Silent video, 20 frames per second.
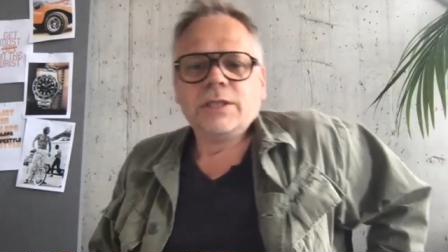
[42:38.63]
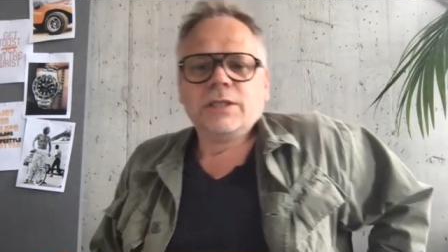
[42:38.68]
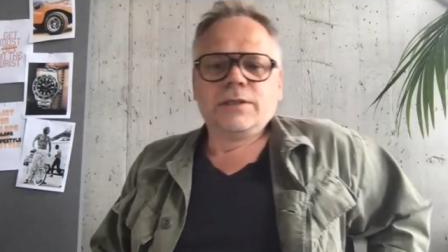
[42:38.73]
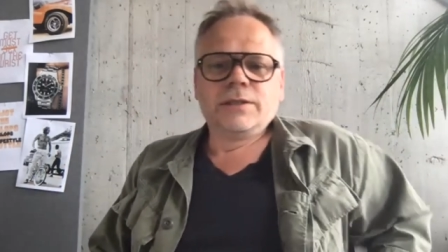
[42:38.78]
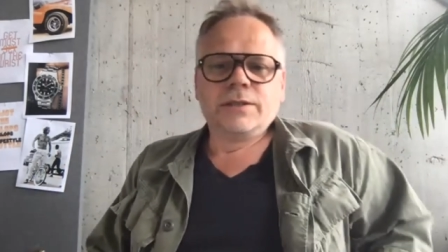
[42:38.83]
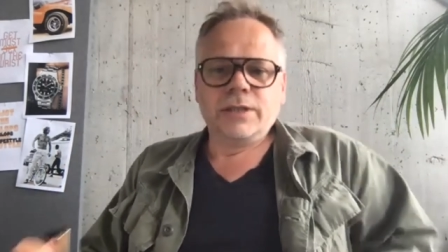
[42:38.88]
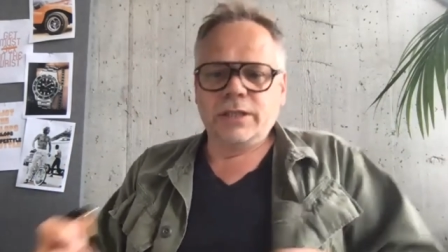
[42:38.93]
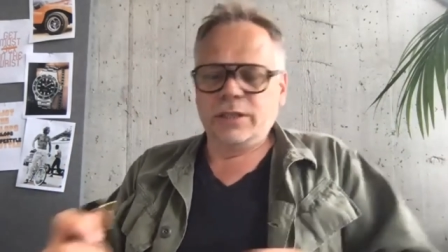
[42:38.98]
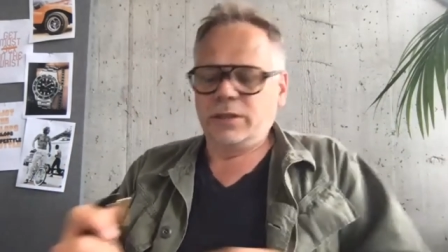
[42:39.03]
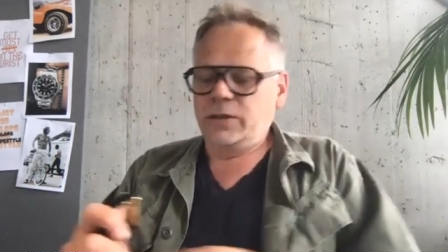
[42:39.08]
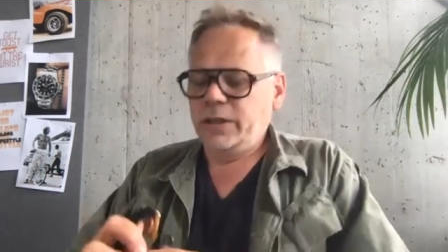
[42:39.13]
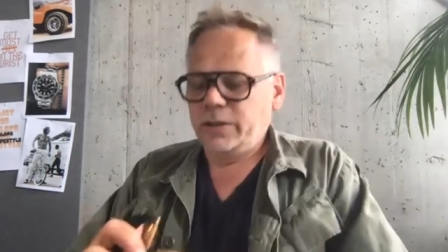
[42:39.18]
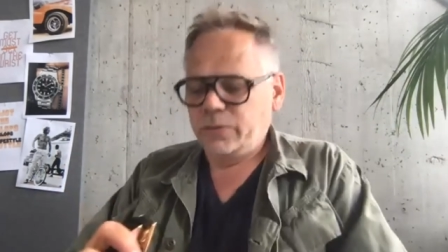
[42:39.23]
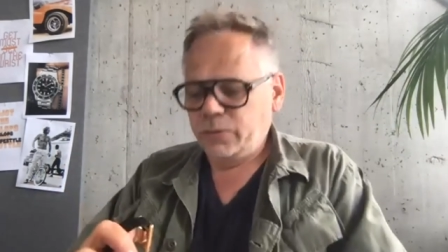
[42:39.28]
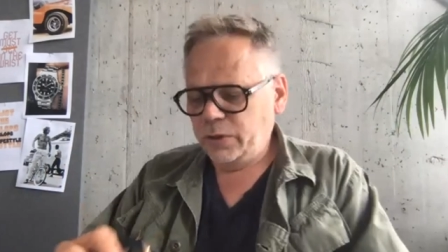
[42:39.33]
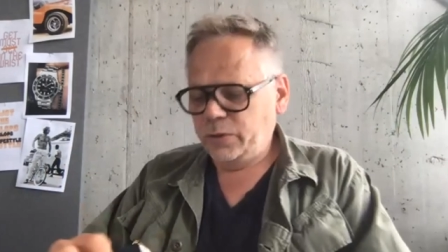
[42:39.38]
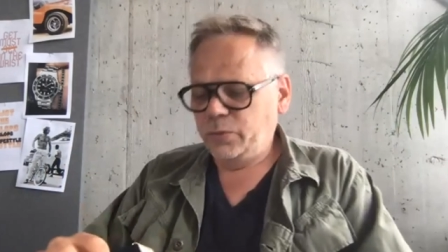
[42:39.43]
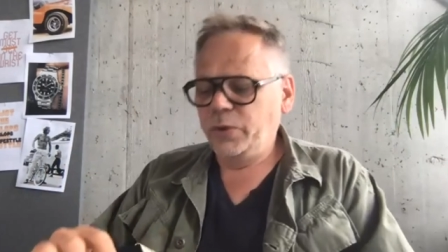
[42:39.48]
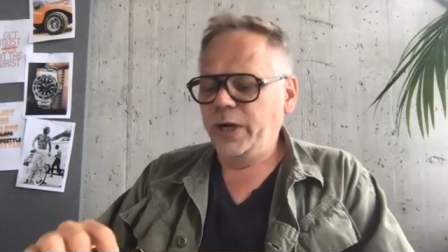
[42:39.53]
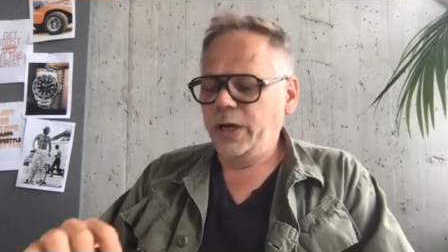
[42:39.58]
Mm-hmm. It,
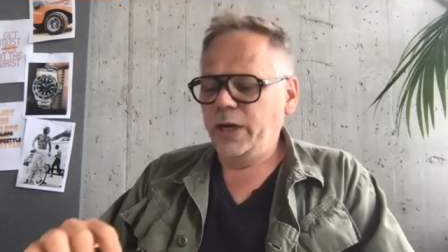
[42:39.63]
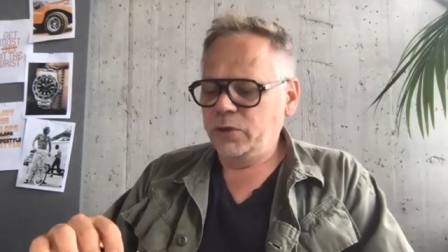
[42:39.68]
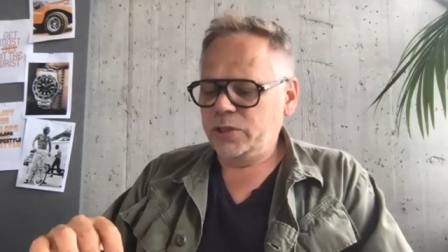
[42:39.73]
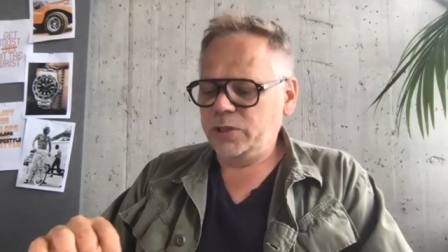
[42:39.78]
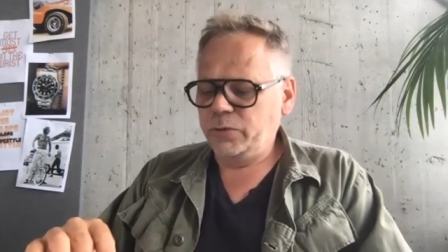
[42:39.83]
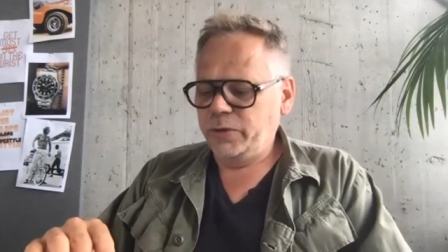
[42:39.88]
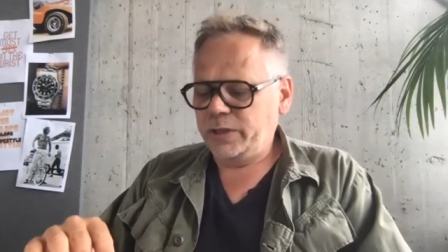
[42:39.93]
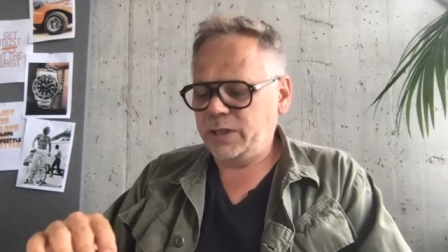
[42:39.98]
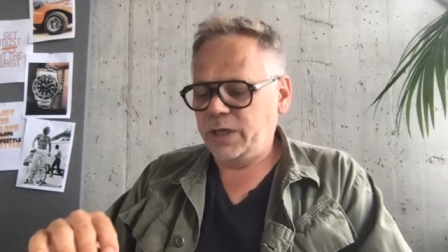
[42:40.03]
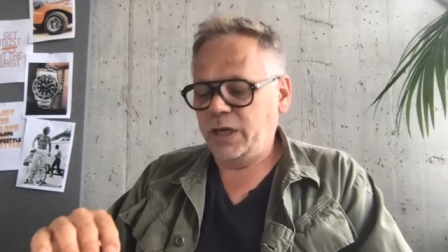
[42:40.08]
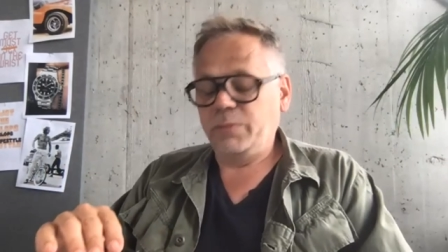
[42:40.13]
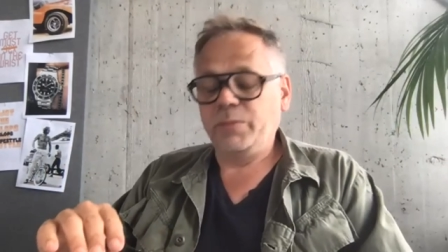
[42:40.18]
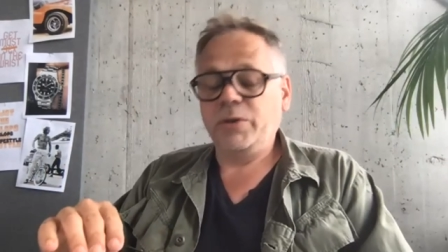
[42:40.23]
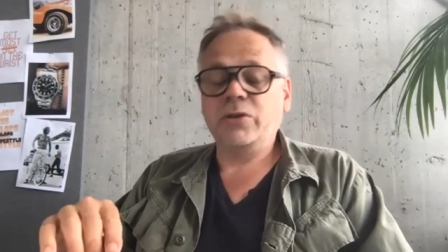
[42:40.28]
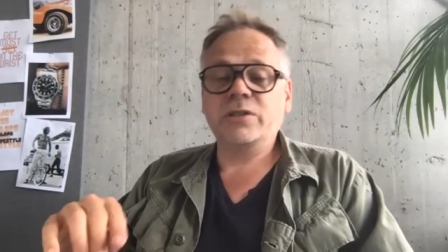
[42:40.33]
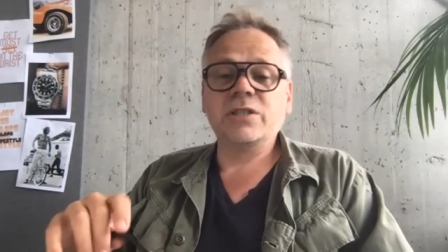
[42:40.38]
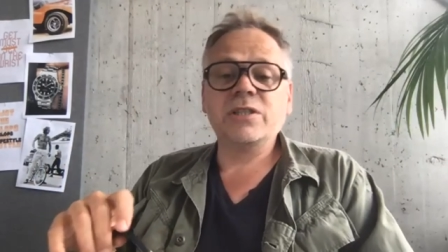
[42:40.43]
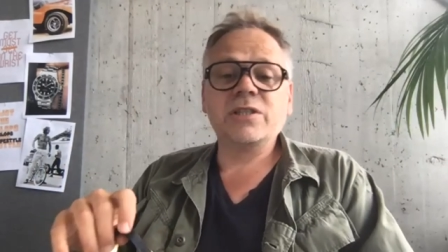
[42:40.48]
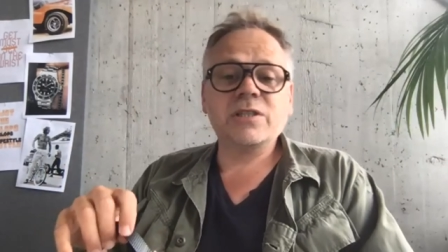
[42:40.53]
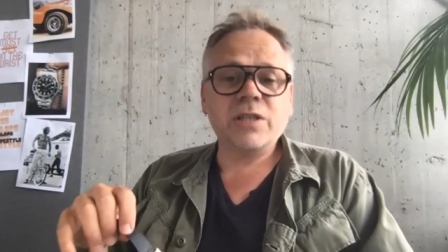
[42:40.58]
it, really was so exciting
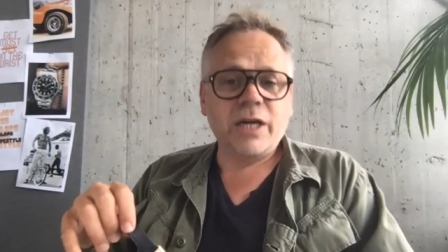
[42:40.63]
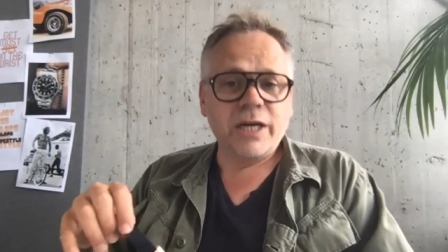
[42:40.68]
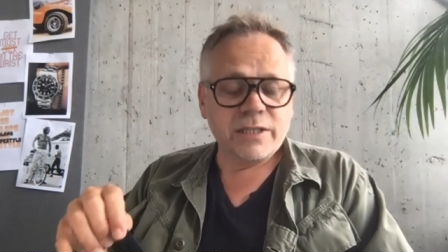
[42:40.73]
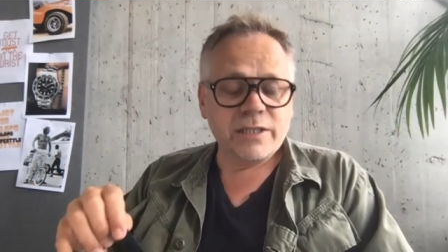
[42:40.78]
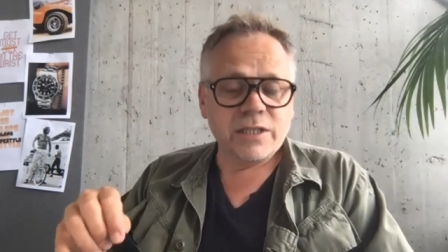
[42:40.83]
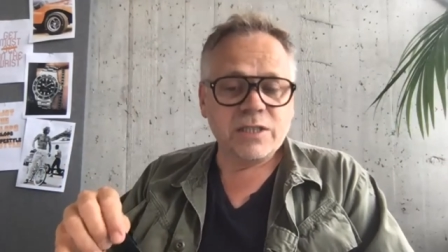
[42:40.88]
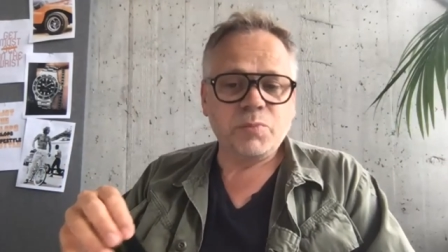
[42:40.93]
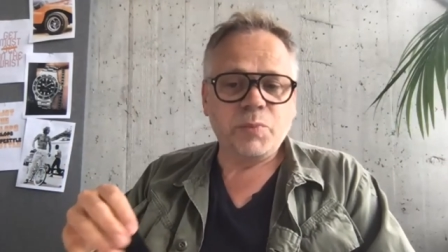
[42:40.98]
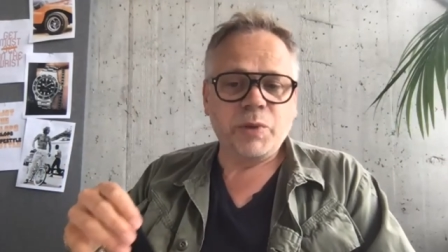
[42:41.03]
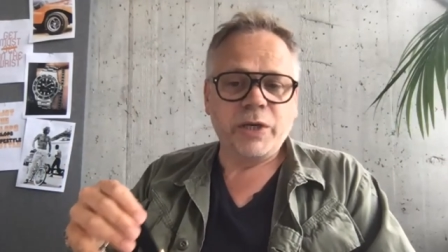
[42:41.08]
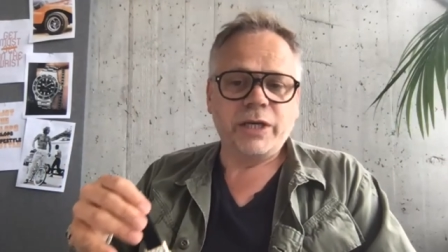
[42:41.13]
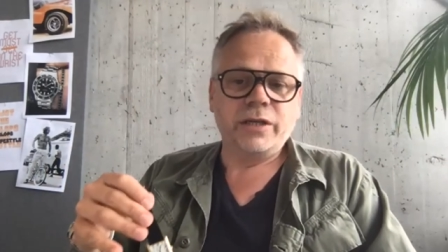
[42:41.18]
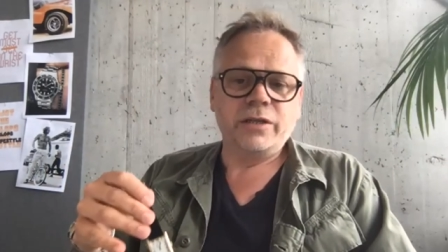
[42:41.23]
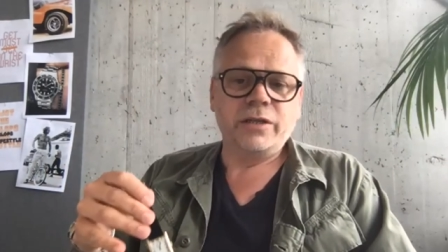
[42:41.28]
because the size is big.